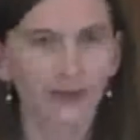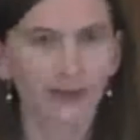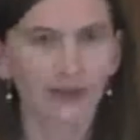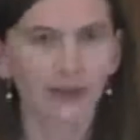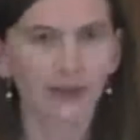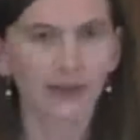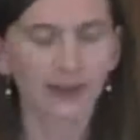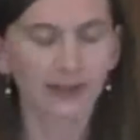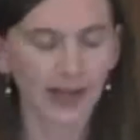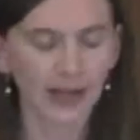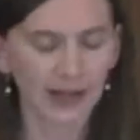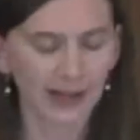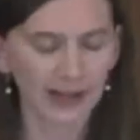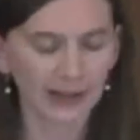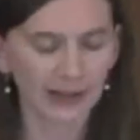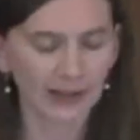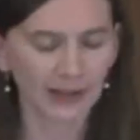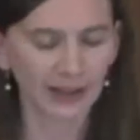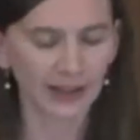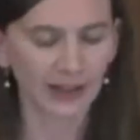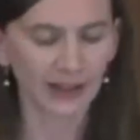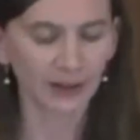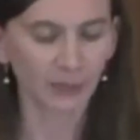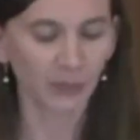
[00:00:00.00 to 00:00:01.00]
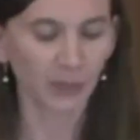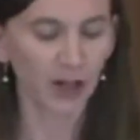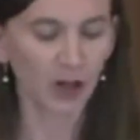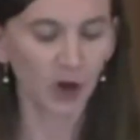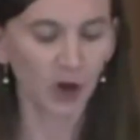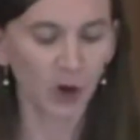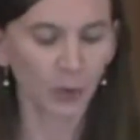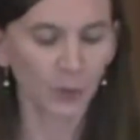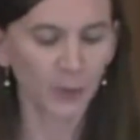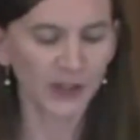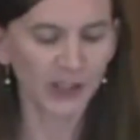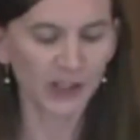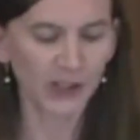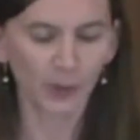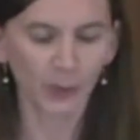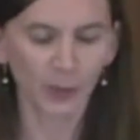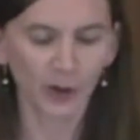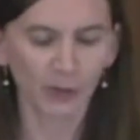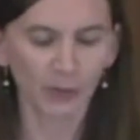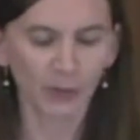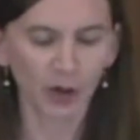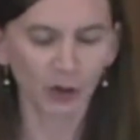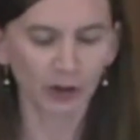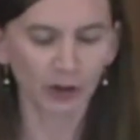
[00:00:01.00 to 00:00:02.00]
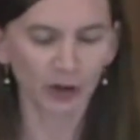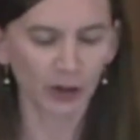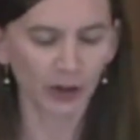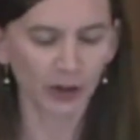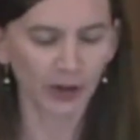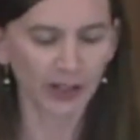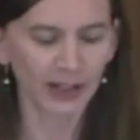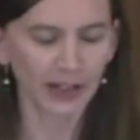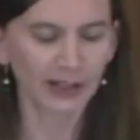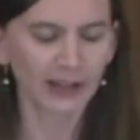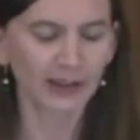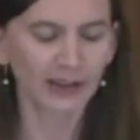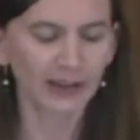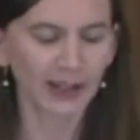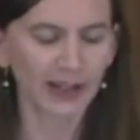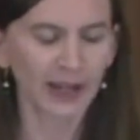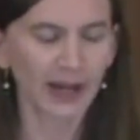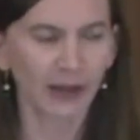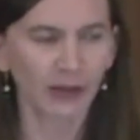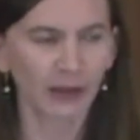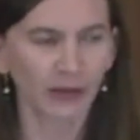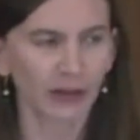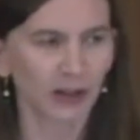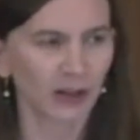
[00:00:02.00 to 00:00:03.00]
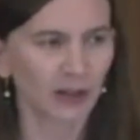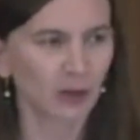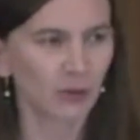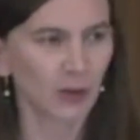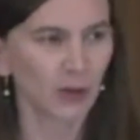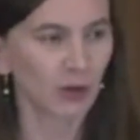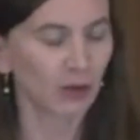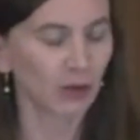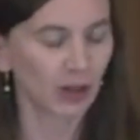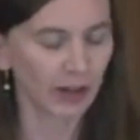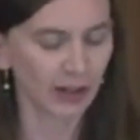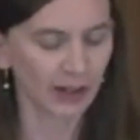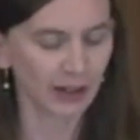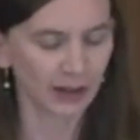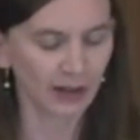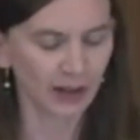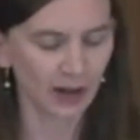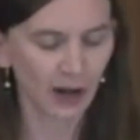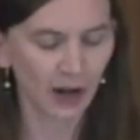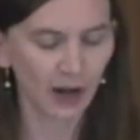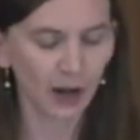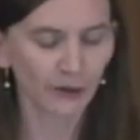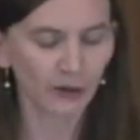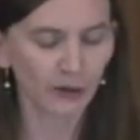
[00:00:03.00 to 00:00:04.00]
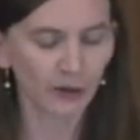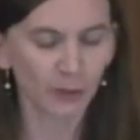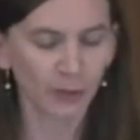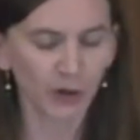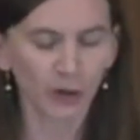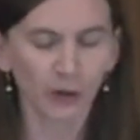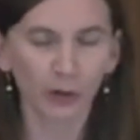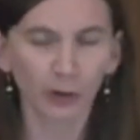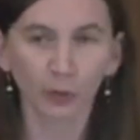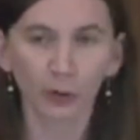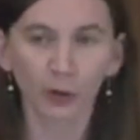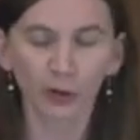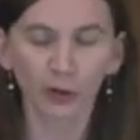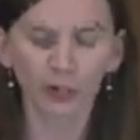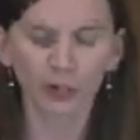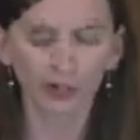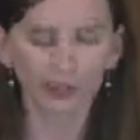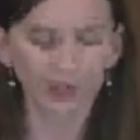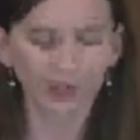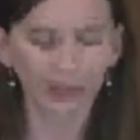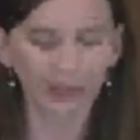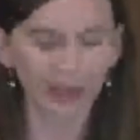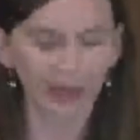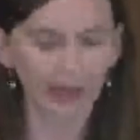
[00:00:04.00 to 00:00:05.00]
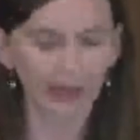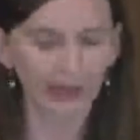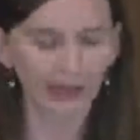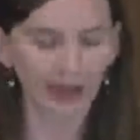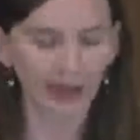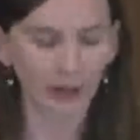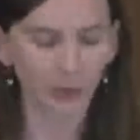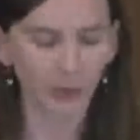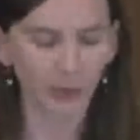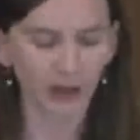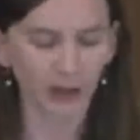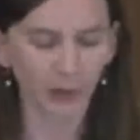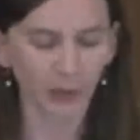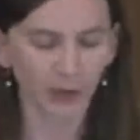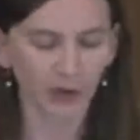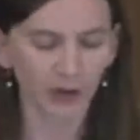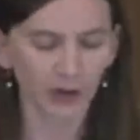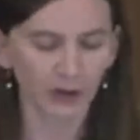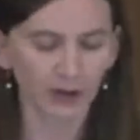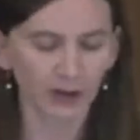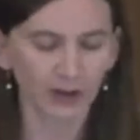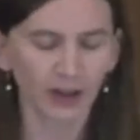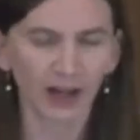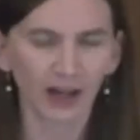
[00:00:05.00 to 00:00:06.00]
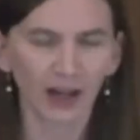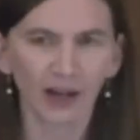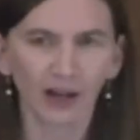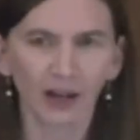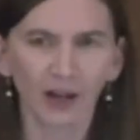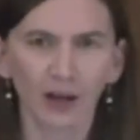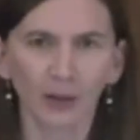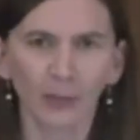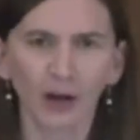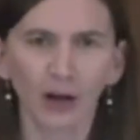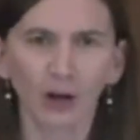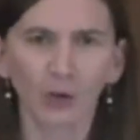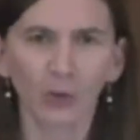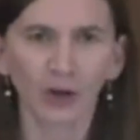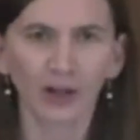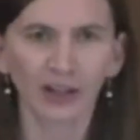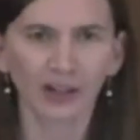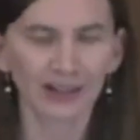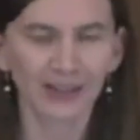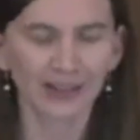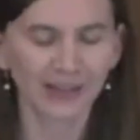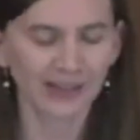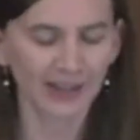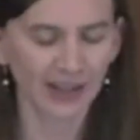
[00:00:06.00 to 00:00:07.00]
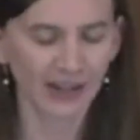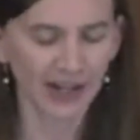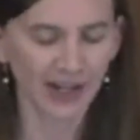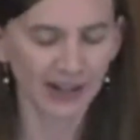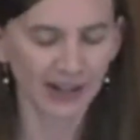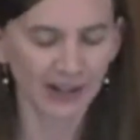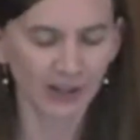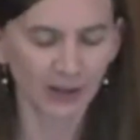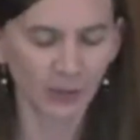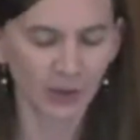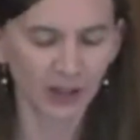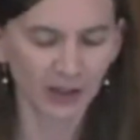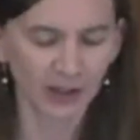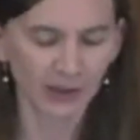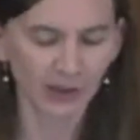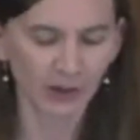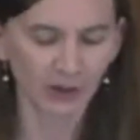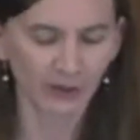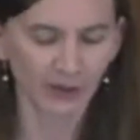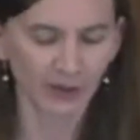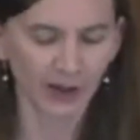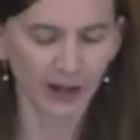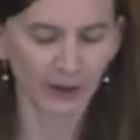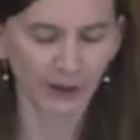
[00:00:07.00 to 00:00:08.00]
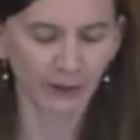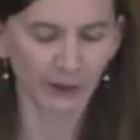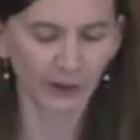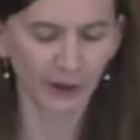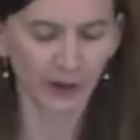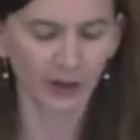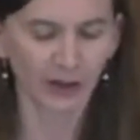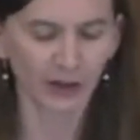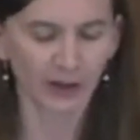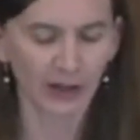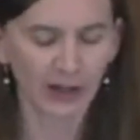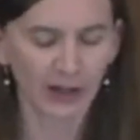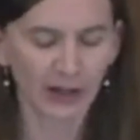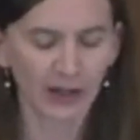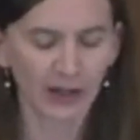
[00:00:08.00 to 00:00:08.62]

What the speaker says: Secondly, my hope is to promote learning in the Catholic community for both priests and lay people about what it is like to be a survivor,